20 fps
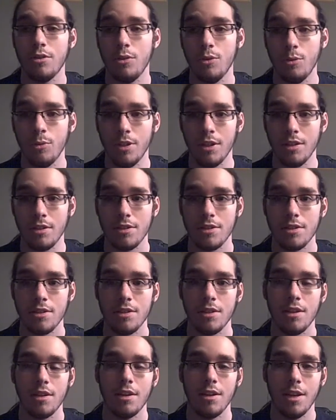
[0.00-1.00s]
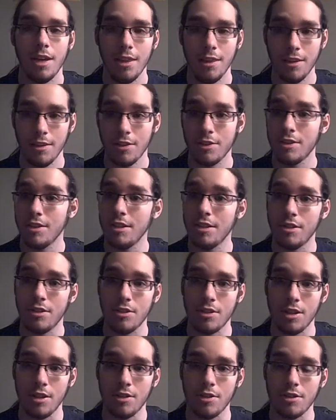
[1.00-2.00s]
2 weeks, and then the season
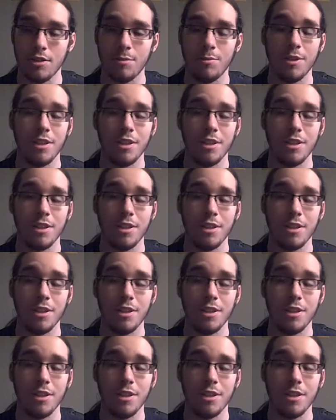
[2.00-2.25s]
changes.